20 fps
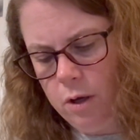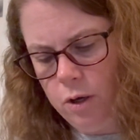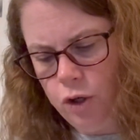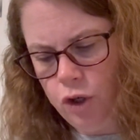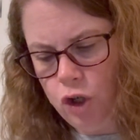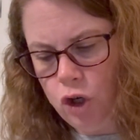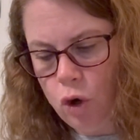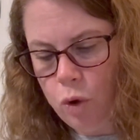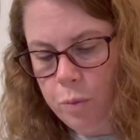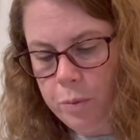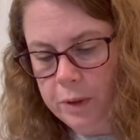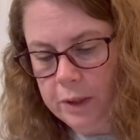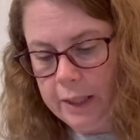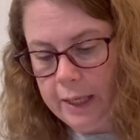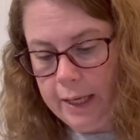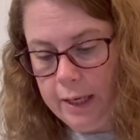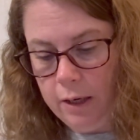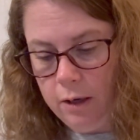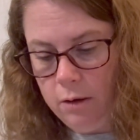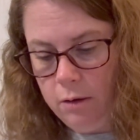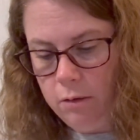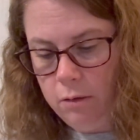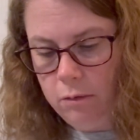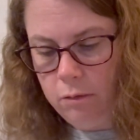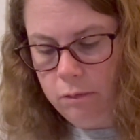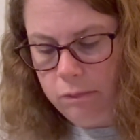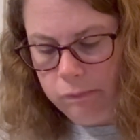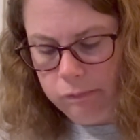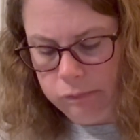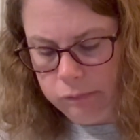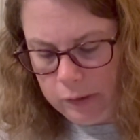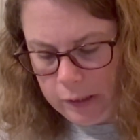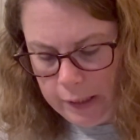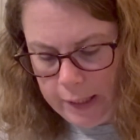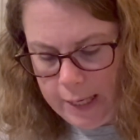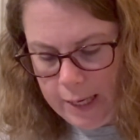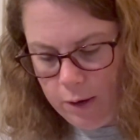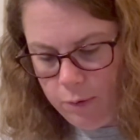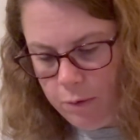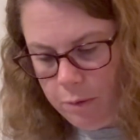Jobelin. I
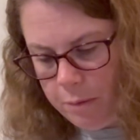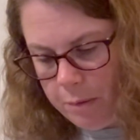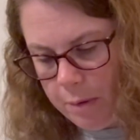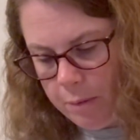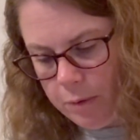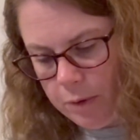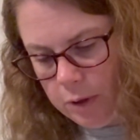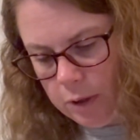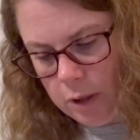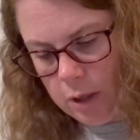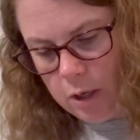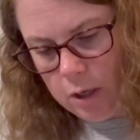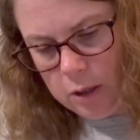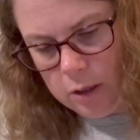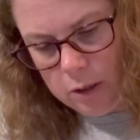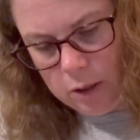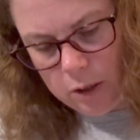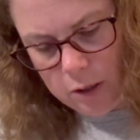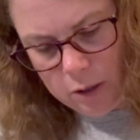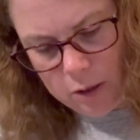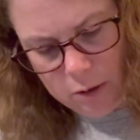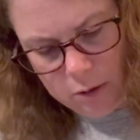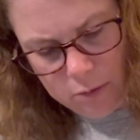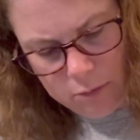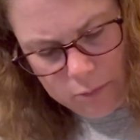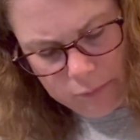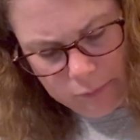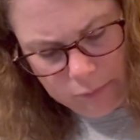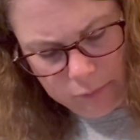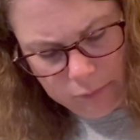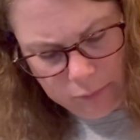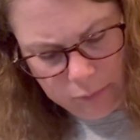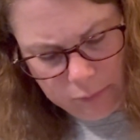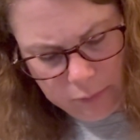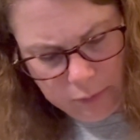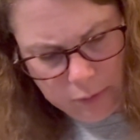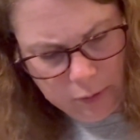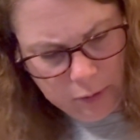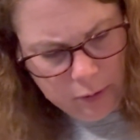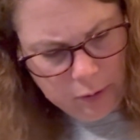can't remember the color.
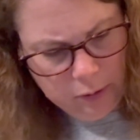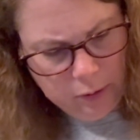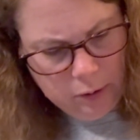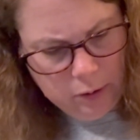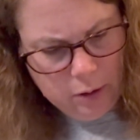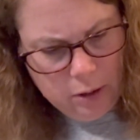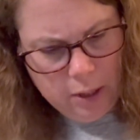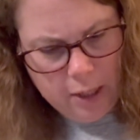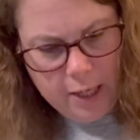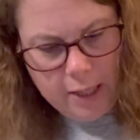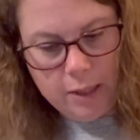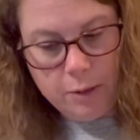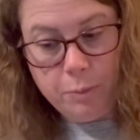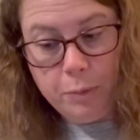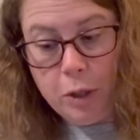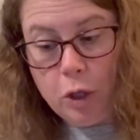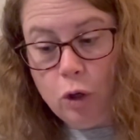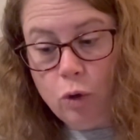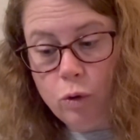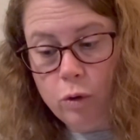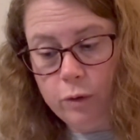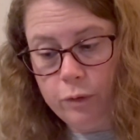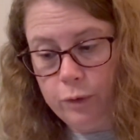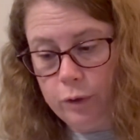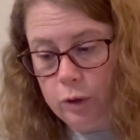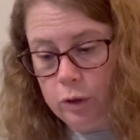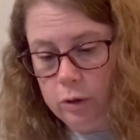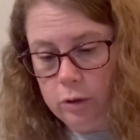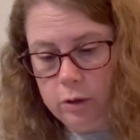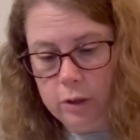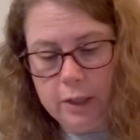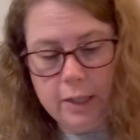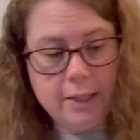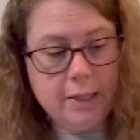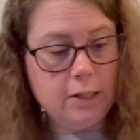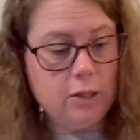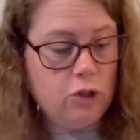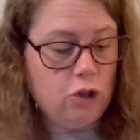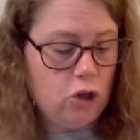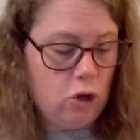It's beautiful.
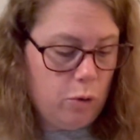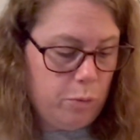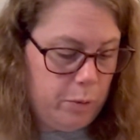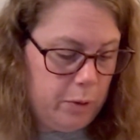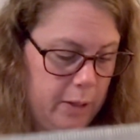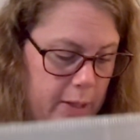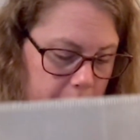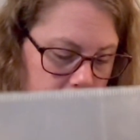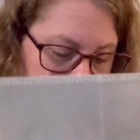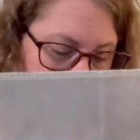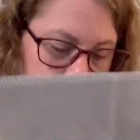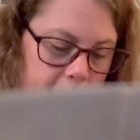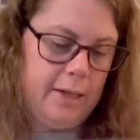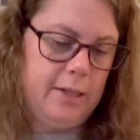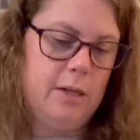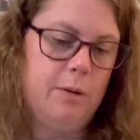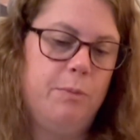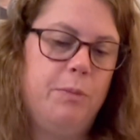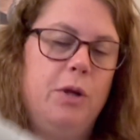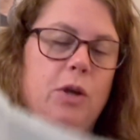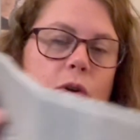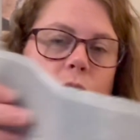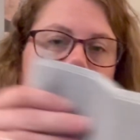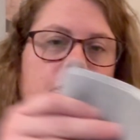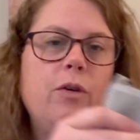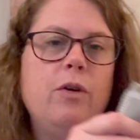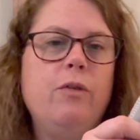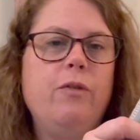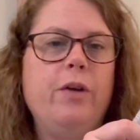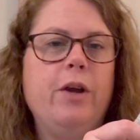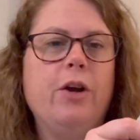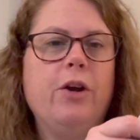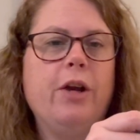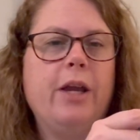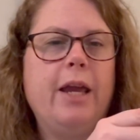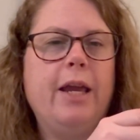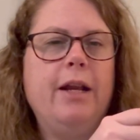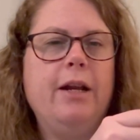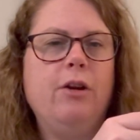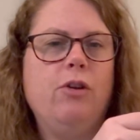This is Jobelin, and it's a beautiful
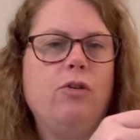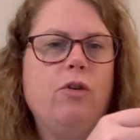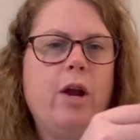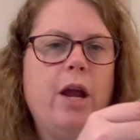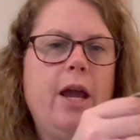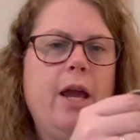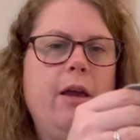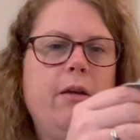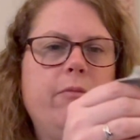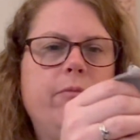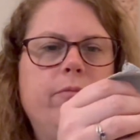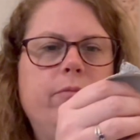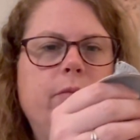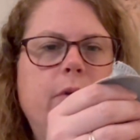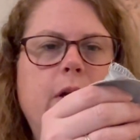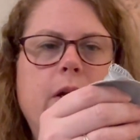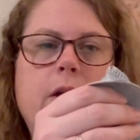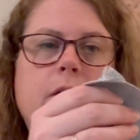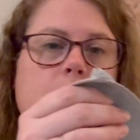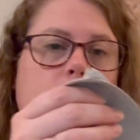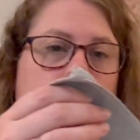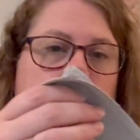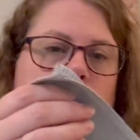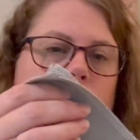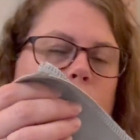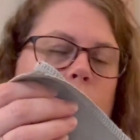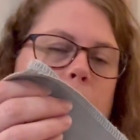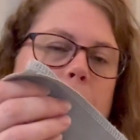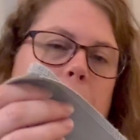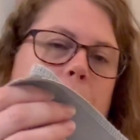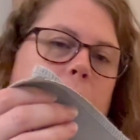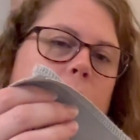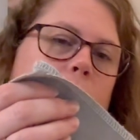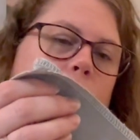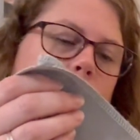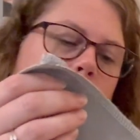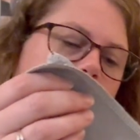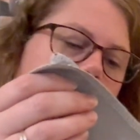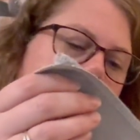variegated gray. I don't remember what